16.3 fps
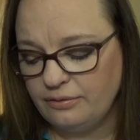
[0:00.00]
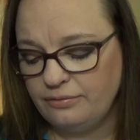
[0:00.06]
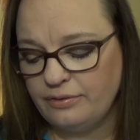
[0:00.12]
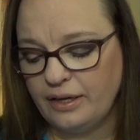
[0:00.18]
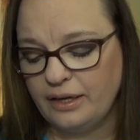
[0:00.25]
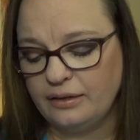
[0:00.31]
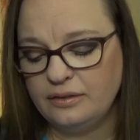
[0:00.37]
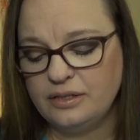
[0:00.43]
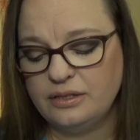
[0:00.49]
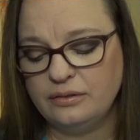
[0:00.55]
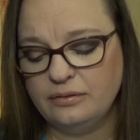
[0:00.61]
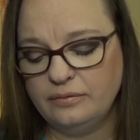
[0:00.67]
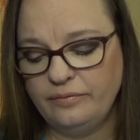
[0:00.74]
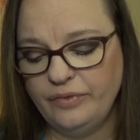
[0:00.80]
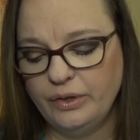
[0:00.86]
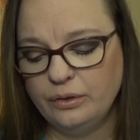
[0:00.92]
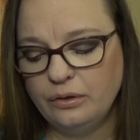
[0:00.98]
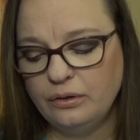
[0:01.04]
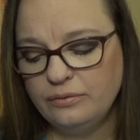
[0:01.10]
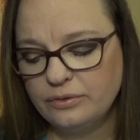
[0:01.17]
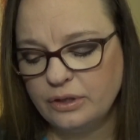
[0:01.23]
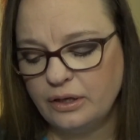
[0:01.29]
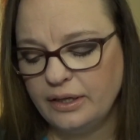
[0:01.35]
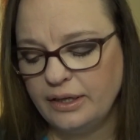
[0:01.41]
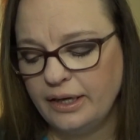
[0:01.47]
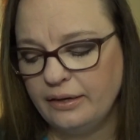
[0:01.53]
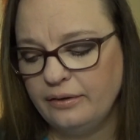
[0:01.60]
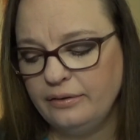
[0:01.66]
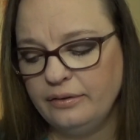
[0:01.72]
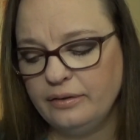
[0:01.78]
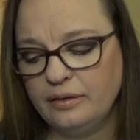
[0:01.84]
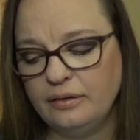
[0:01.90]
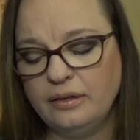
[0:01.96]
affect your overall
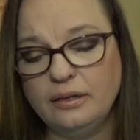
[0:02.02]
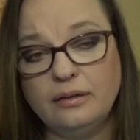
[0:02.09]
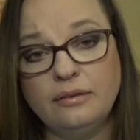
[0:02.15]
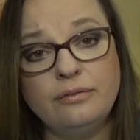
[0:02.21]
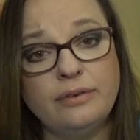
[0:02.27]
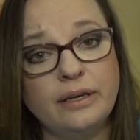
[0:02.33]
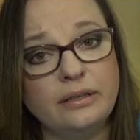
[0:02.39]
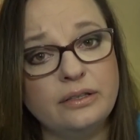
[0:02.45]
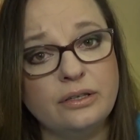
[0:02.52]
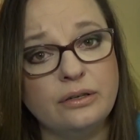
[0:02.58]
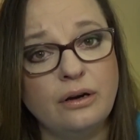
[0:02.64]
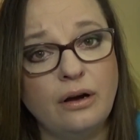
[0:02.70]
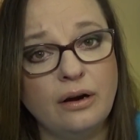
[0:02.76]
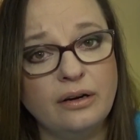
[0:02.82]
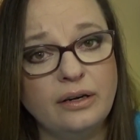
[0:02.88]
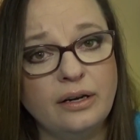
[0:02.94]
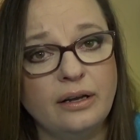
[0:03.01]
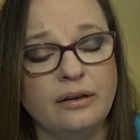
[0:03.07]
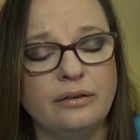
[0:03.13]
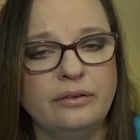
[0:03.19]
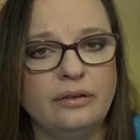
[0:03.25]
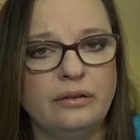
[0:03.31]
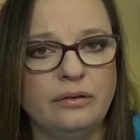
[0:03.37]
health, and it can affect your heart health.